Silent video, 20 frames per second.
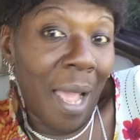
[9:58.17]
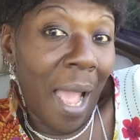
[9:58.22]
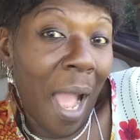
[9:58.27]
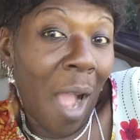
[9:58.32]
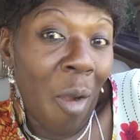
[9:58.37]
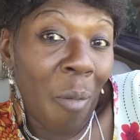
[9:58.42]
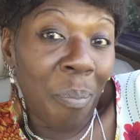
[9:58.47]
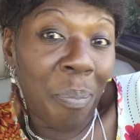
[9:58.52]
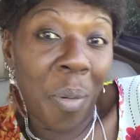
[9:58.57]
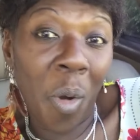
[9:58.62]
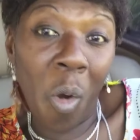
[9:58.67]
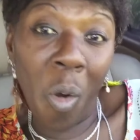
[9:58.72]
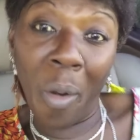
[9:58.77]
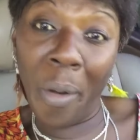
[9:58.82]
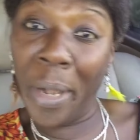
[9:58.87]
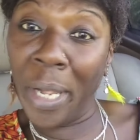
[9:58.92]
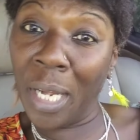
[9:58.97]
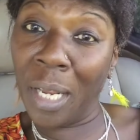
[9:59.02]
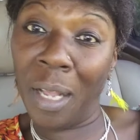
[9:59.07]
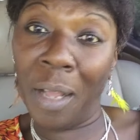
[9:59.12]

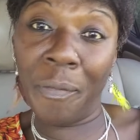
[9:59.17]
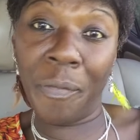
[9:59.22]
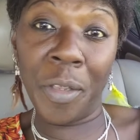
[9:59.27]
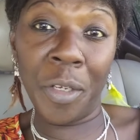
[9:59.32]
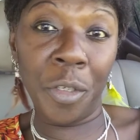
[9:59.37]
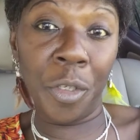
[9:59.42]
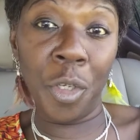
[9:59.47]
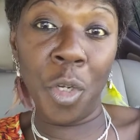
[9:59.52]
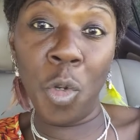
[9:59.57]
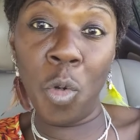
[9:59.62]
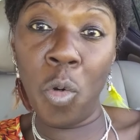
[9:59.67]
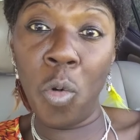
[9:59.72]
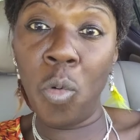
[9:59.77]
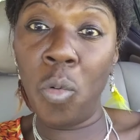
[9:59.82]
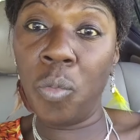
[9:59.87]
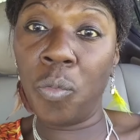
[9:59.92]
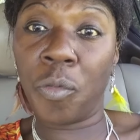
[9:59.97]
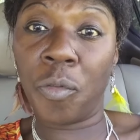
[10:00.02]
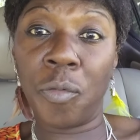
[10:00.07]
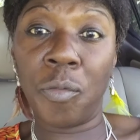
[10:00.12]
outpouring of the
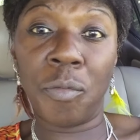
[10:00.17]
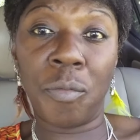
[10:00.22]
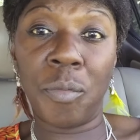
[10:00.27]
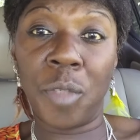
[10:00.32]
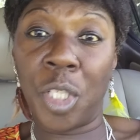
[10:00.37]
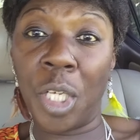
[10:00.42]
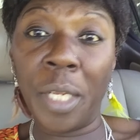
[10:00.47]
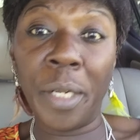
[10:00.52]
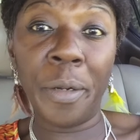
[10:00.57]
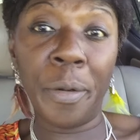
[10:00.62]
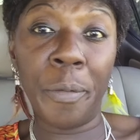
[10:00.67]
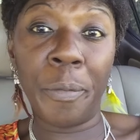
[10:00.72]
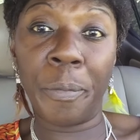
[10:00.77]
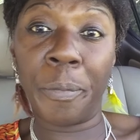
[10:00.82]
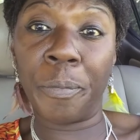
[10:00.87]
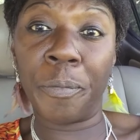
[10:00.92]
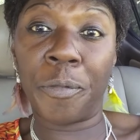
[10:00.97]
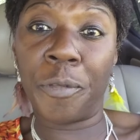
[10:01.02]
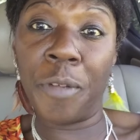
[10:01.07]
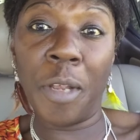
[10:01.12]
new
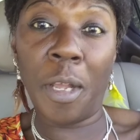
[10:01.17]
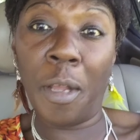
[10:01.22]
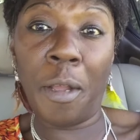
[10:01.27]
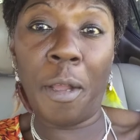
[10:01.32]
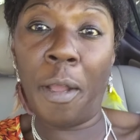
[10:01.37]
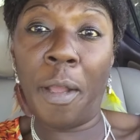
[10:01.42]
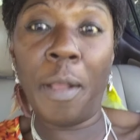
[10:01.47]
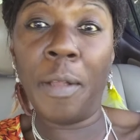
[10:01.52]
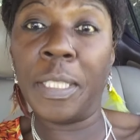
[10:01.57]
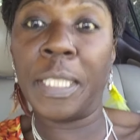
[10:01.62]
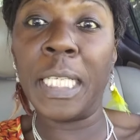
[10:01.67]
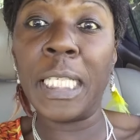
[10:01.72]
gener uh,